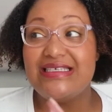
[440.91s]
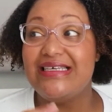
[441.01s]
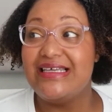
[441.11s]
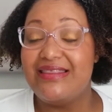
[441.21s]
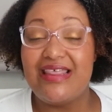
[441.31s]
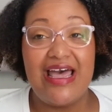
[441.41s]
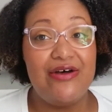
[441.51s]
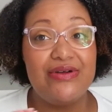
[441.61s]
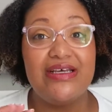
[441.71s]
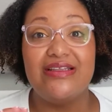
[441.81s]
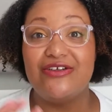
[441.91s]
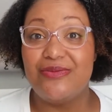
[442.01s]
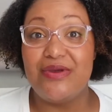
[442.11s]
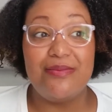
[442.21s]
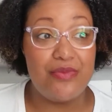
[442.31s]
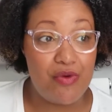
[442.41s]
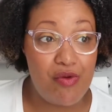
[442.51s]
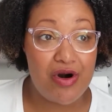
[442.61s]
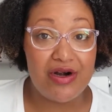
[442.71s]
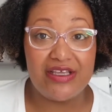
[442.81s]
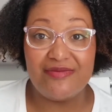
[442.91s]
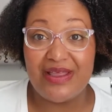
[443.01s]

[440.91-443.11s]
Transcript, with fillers: to get down a little bit more and give